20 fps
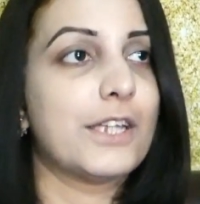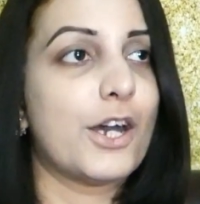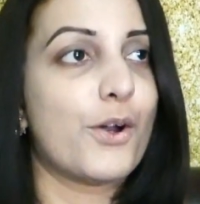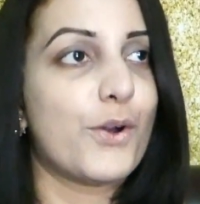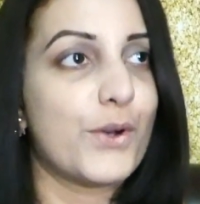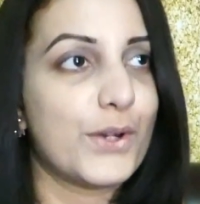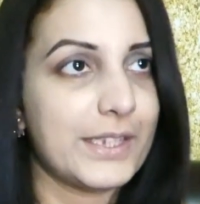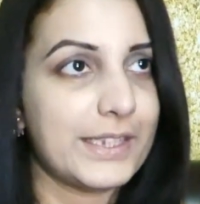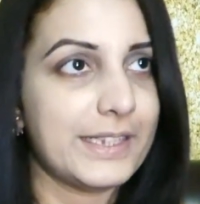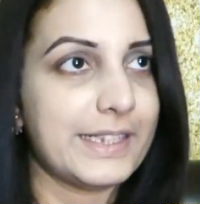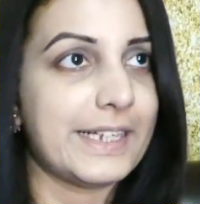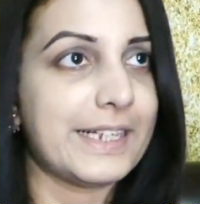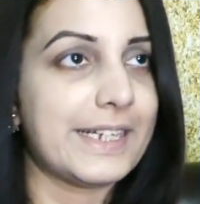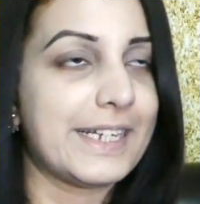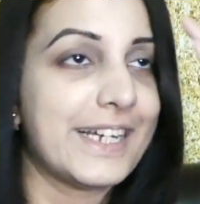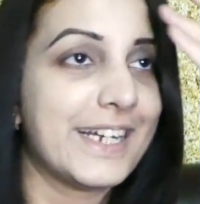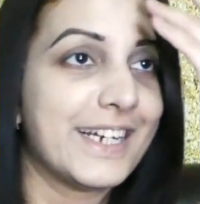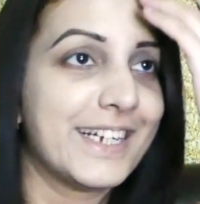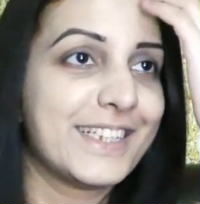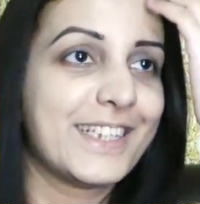
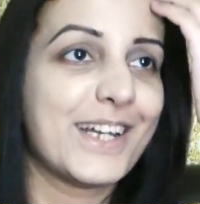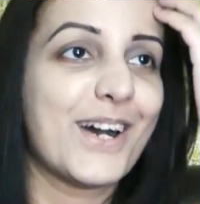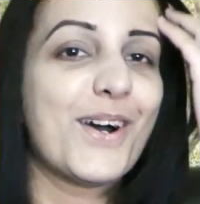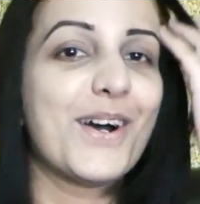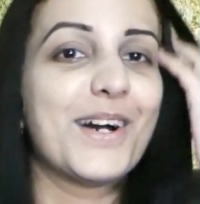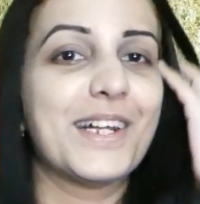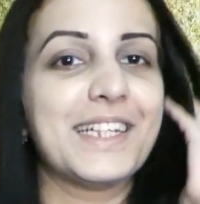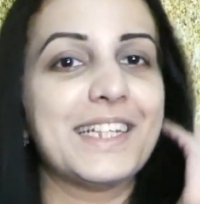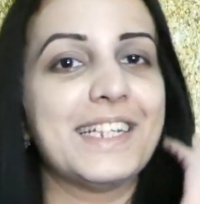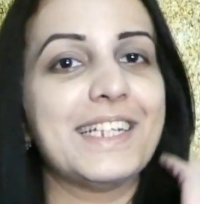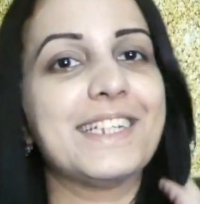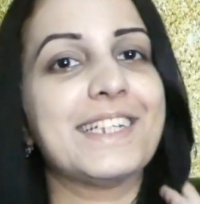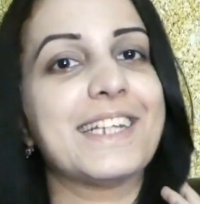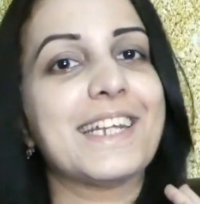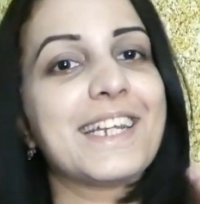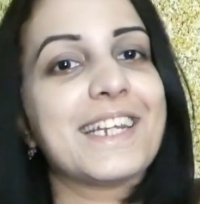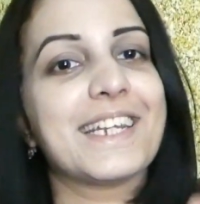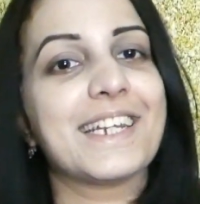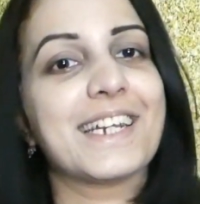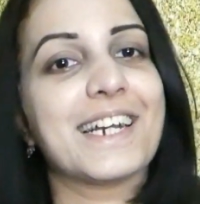only
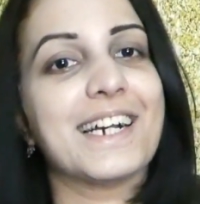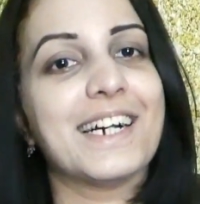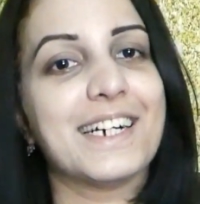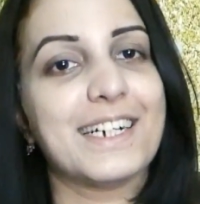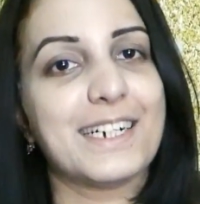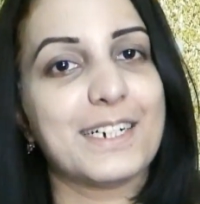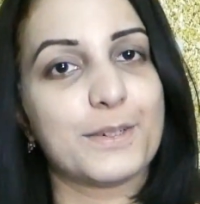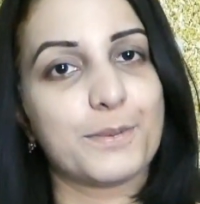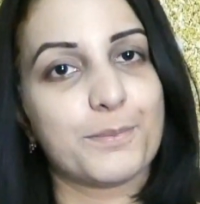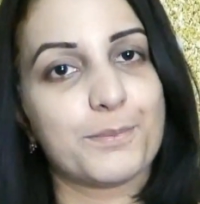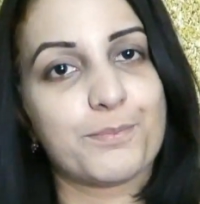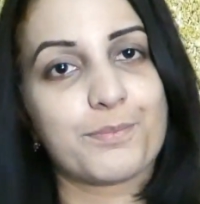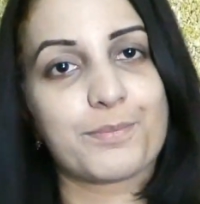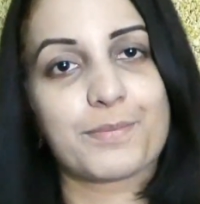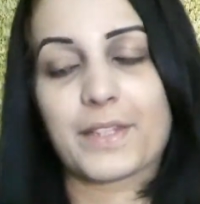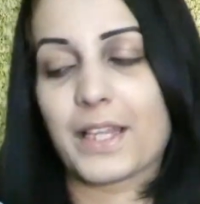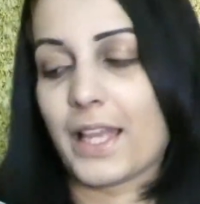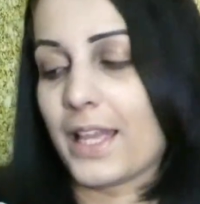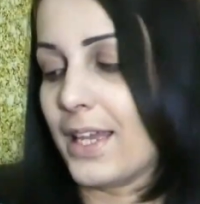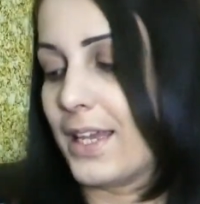thing
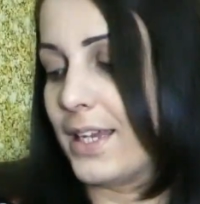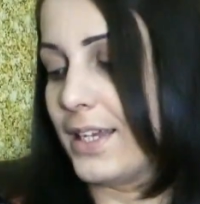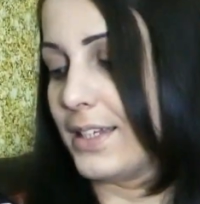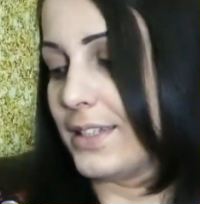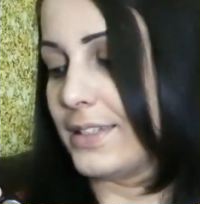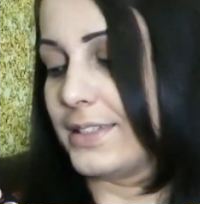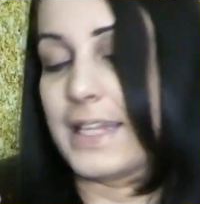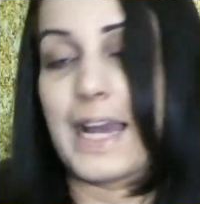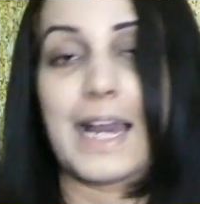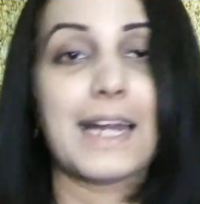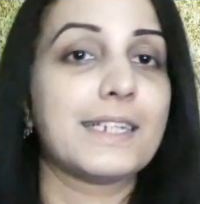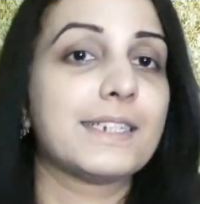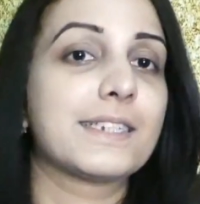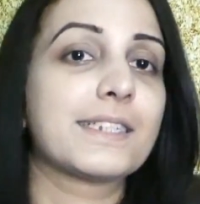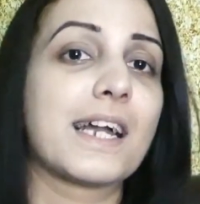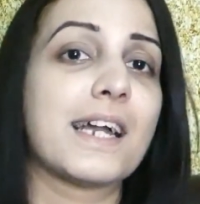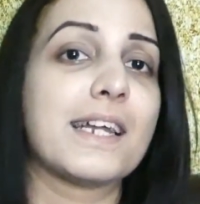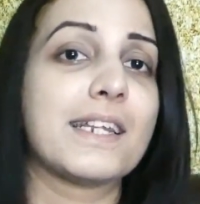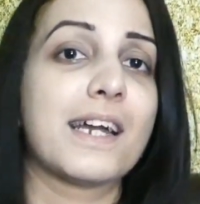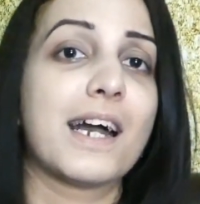that is
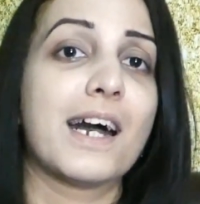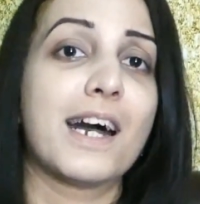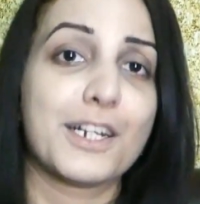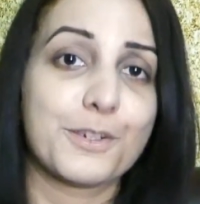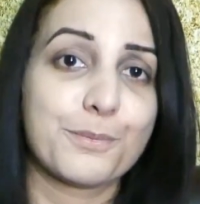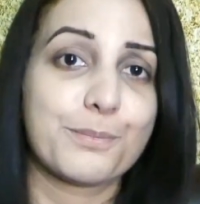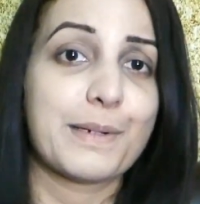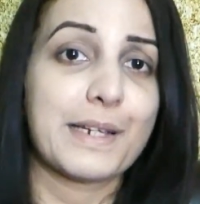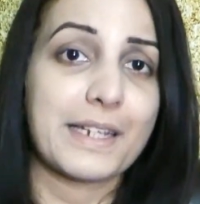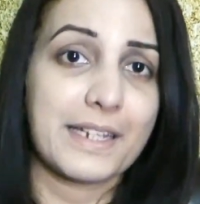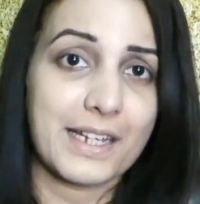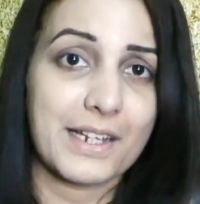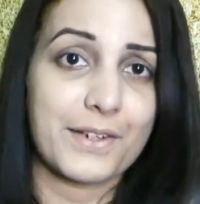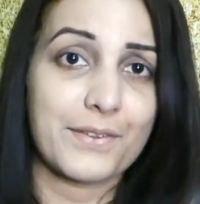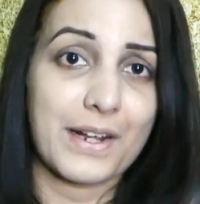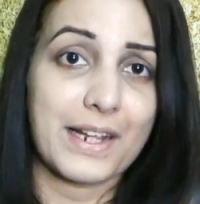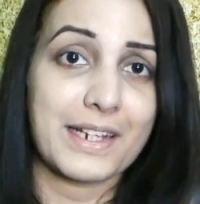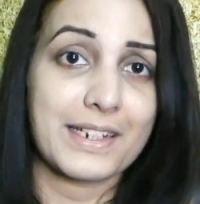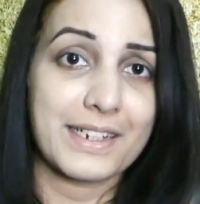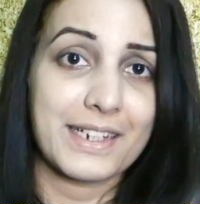kind of heartbreaking
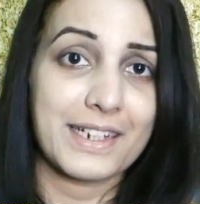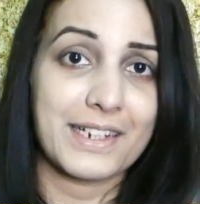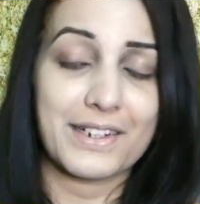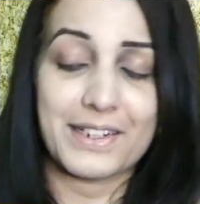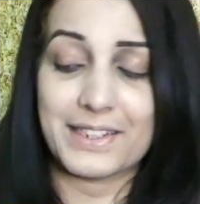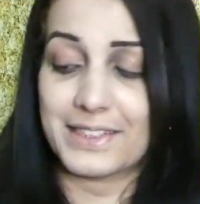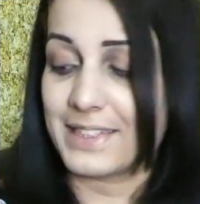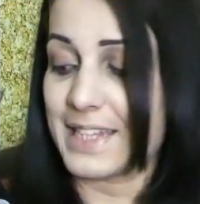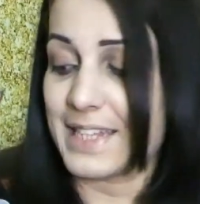right here is